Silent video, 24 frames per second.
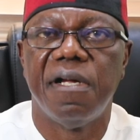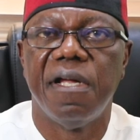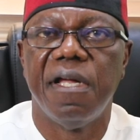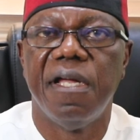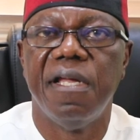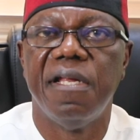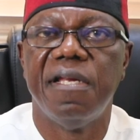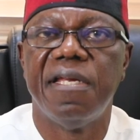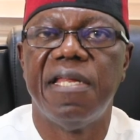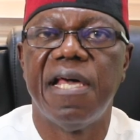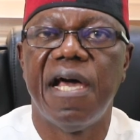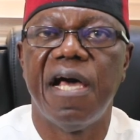
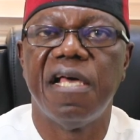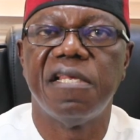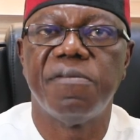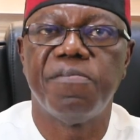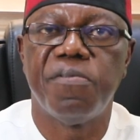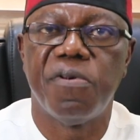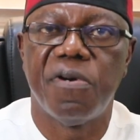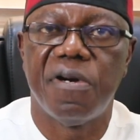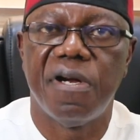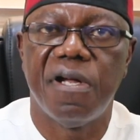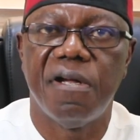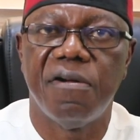in
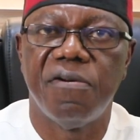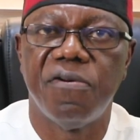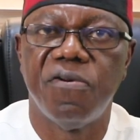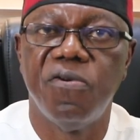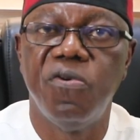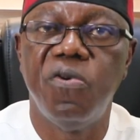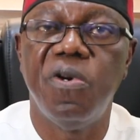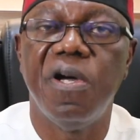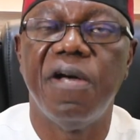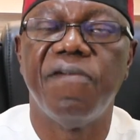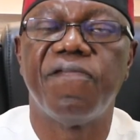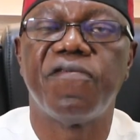diaspora
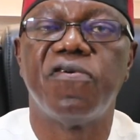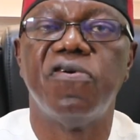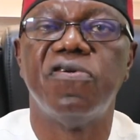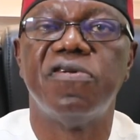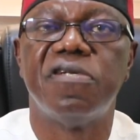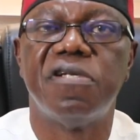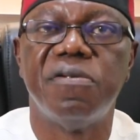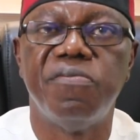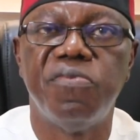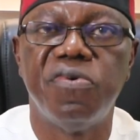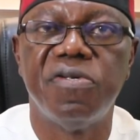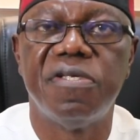who have
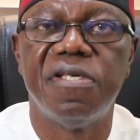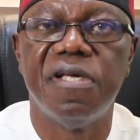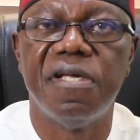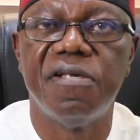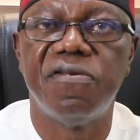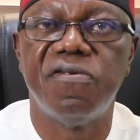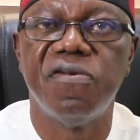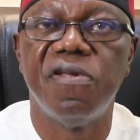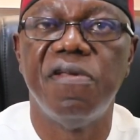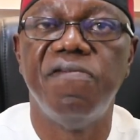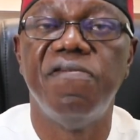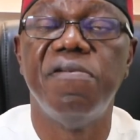
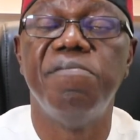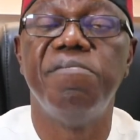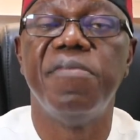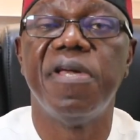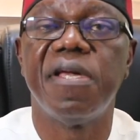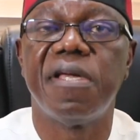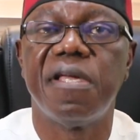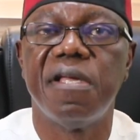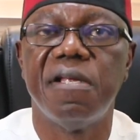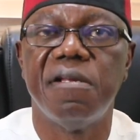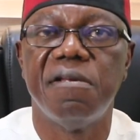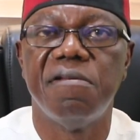contributed to even
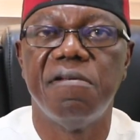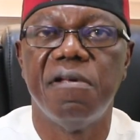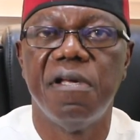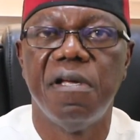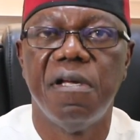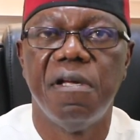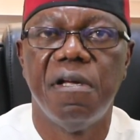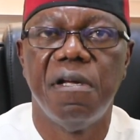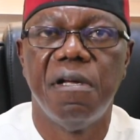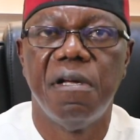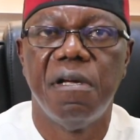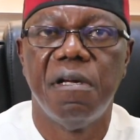making
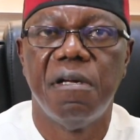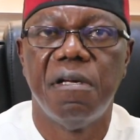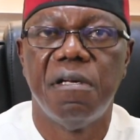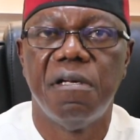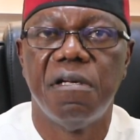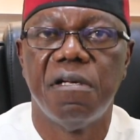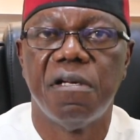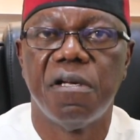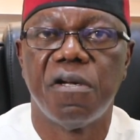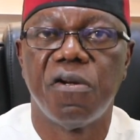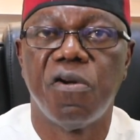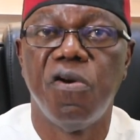
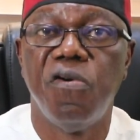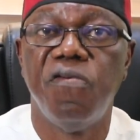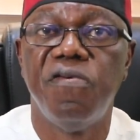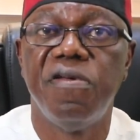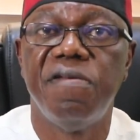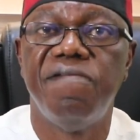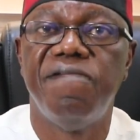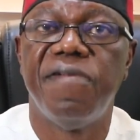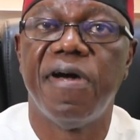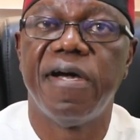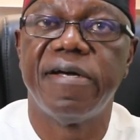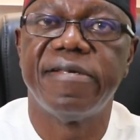
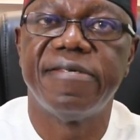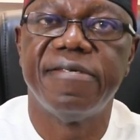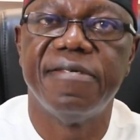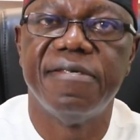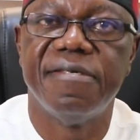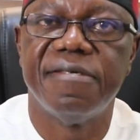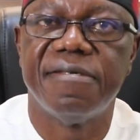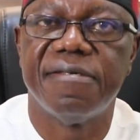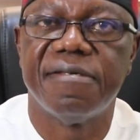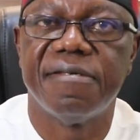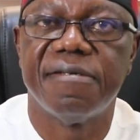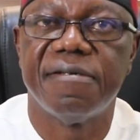COVID
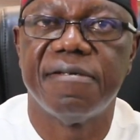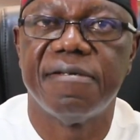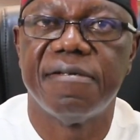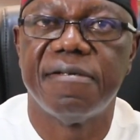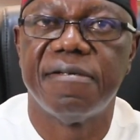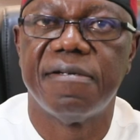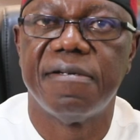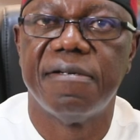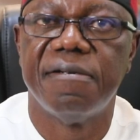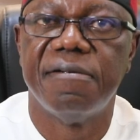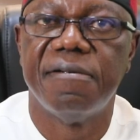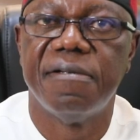vaccines.
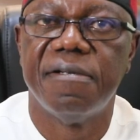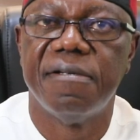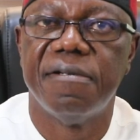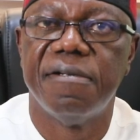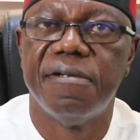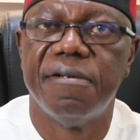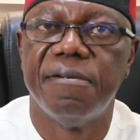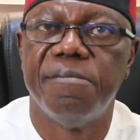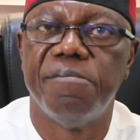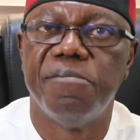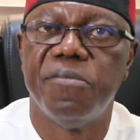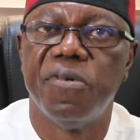
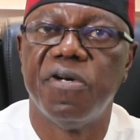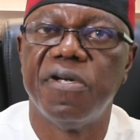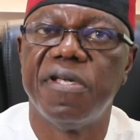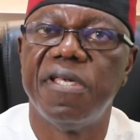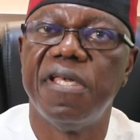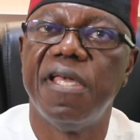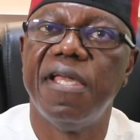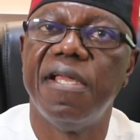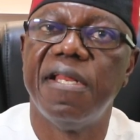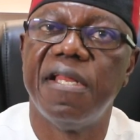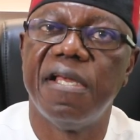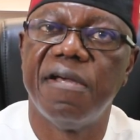But
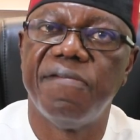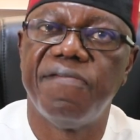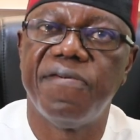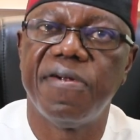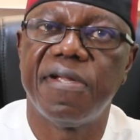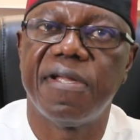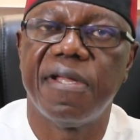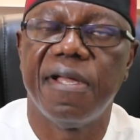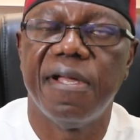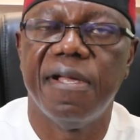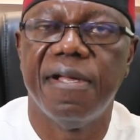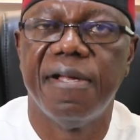here in
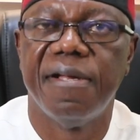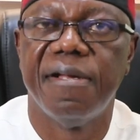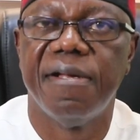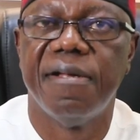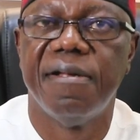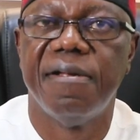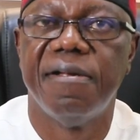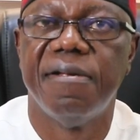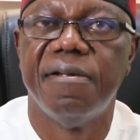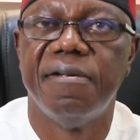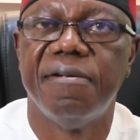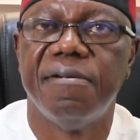Africa,
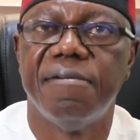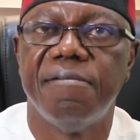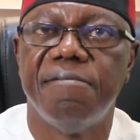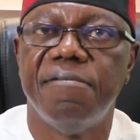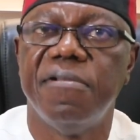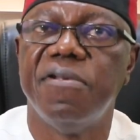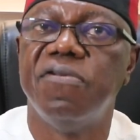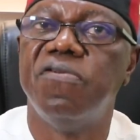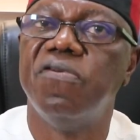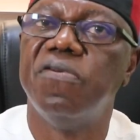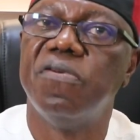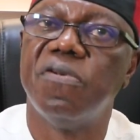
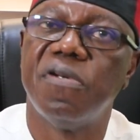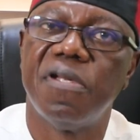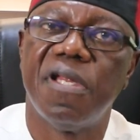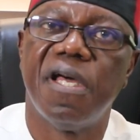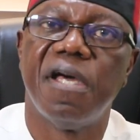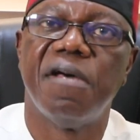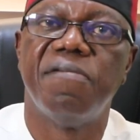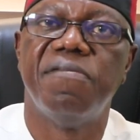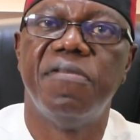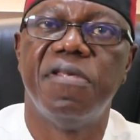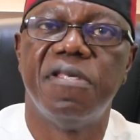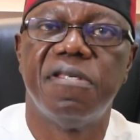we do not
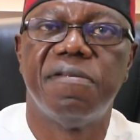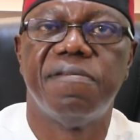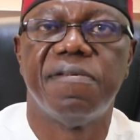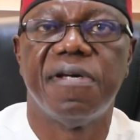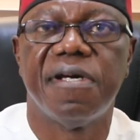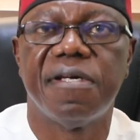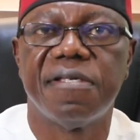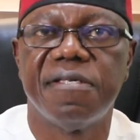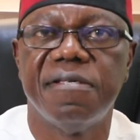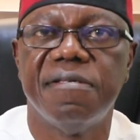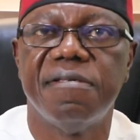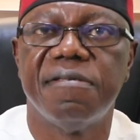have these
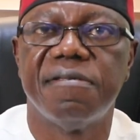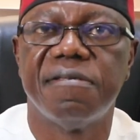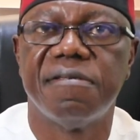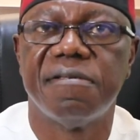vaccines.